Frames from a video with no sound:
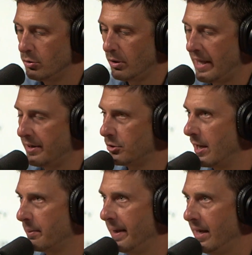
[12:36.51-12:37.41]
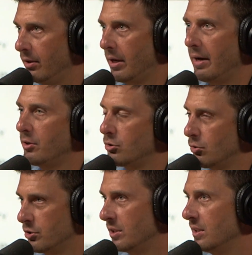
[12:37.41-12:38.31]
doing a lot of direct mail, or how are you
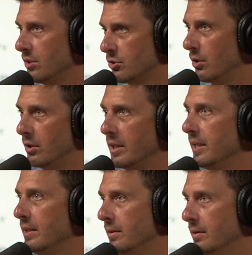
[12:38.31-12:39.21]
sourcing deals currently?